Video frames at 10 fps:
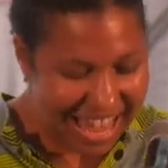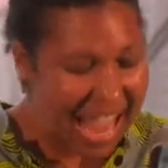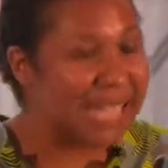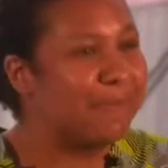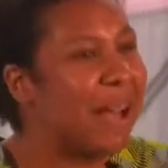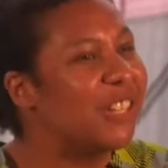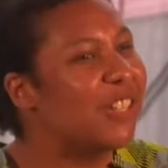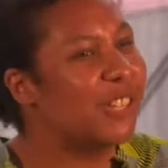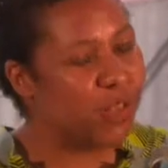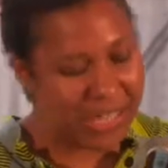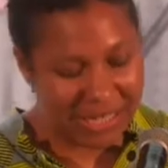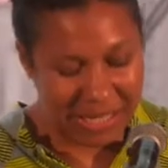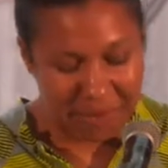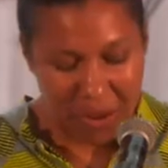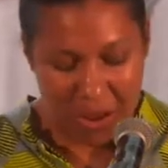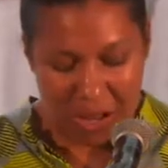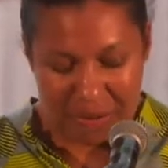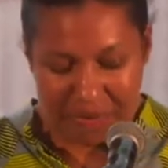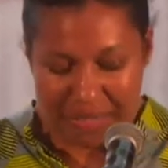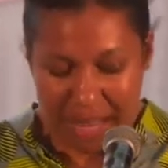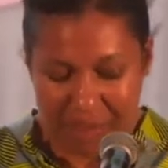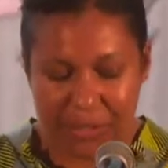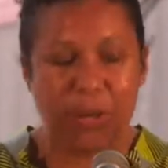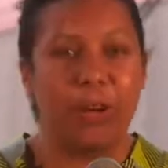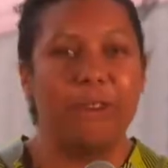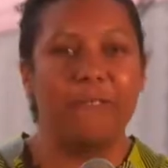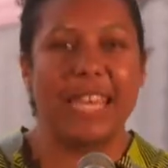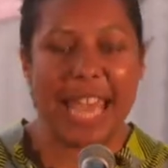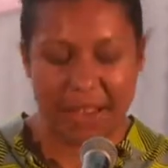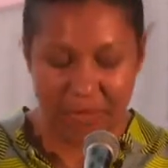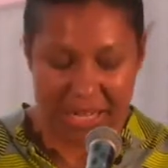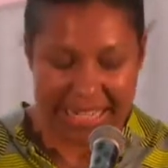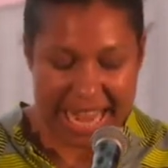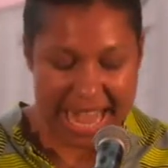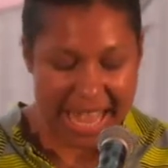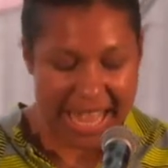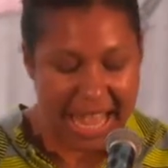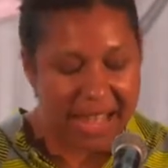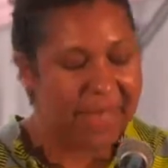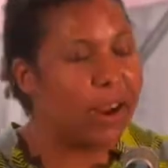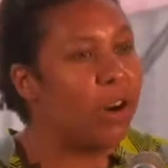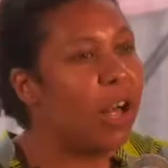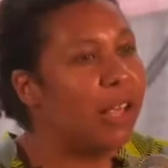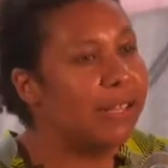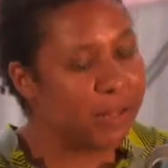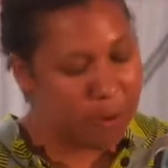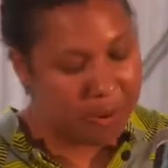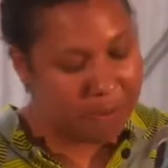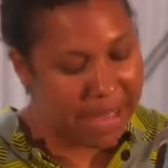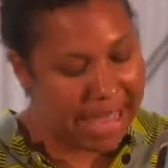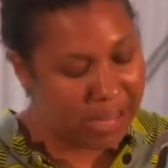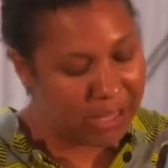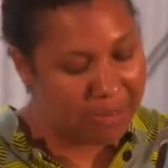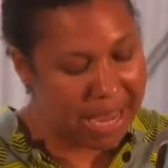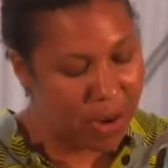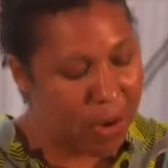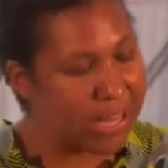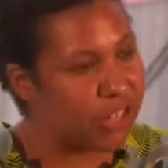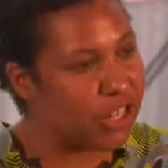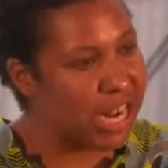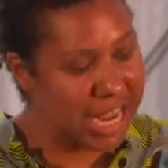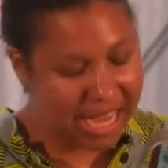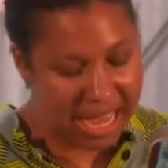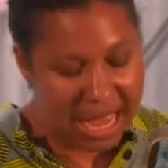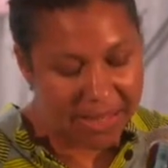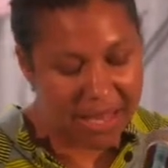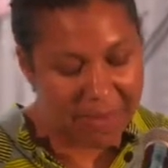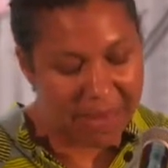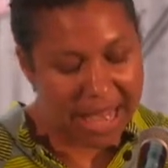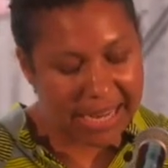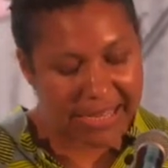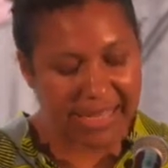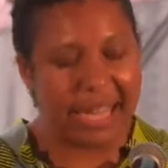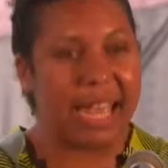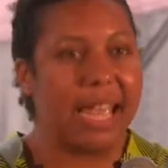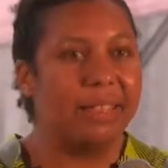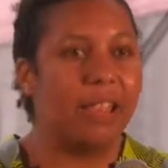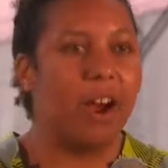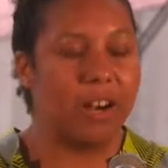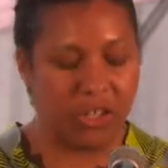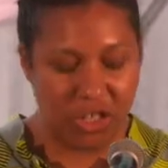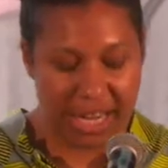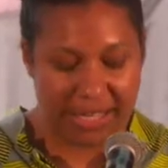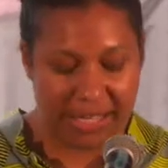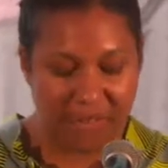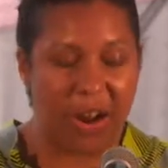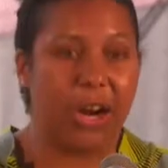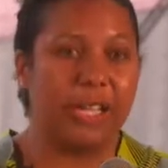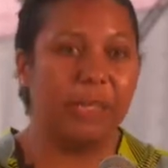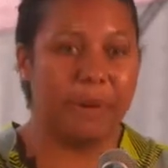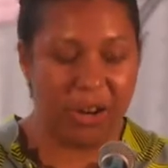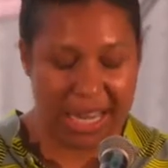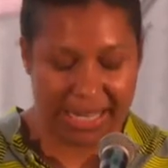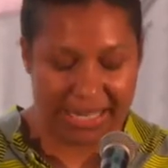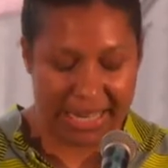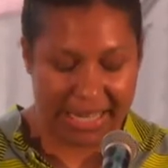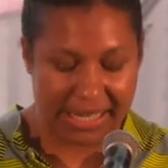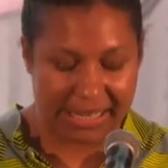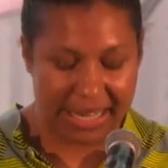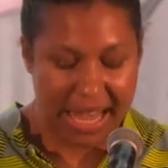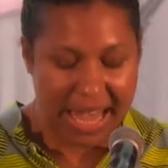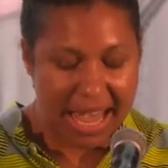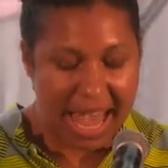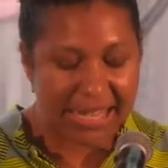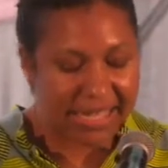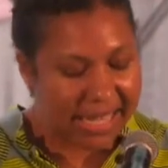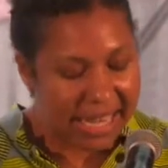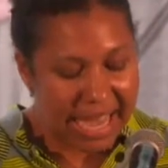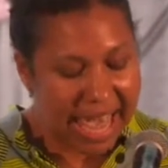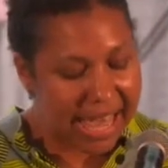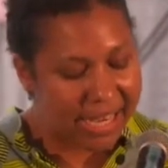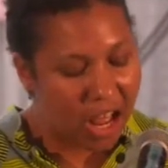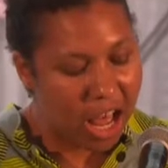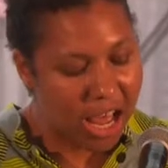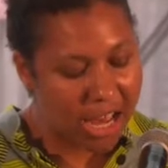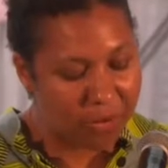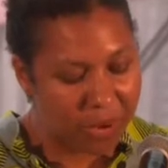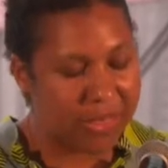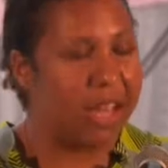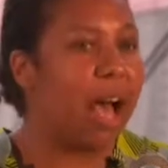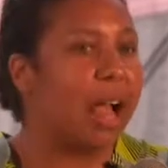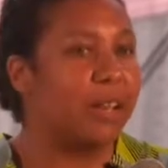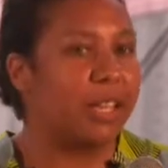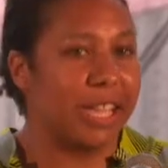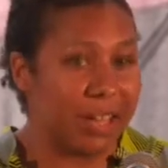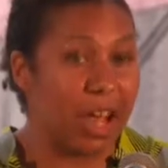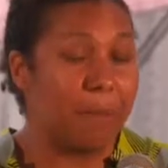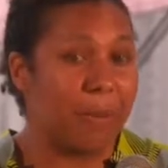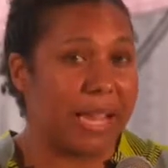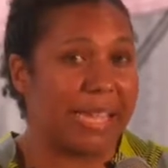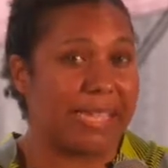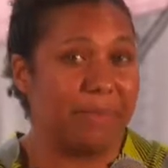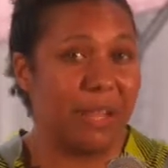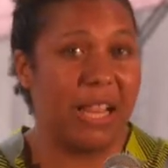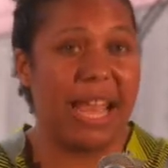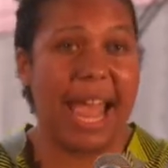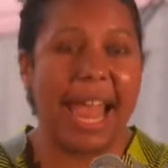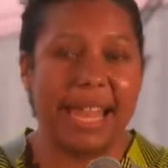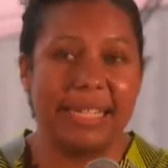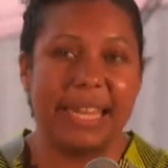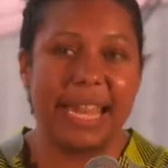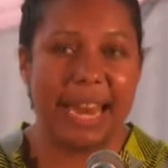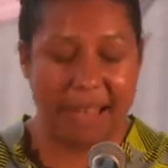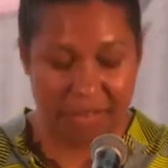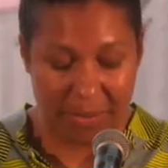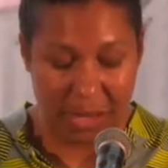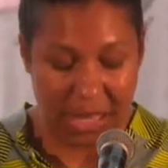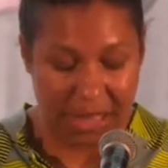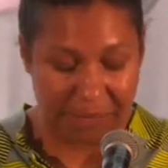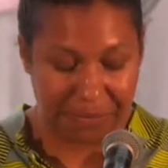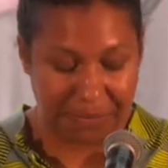As much as Tracy's poems observe the everyday, they are also propelled by questioning the complexity and largeness of our experiences and dealing head on with the incomprehensible and ineffable.